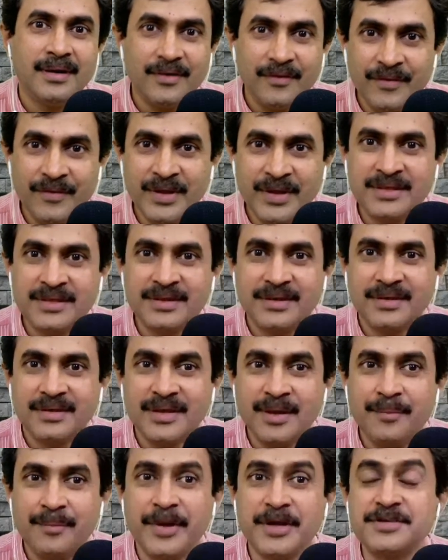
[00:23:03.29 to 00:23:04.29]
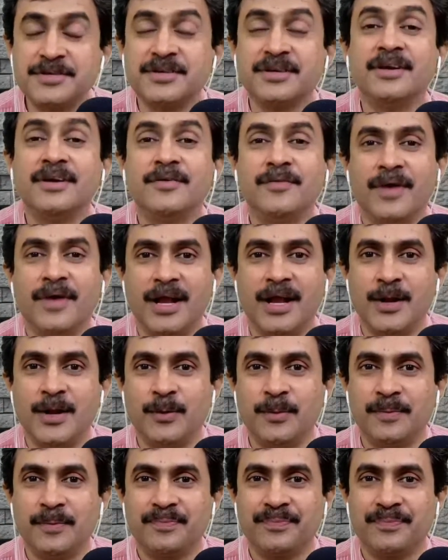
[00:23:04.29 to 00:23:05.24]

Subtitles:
with the measured value.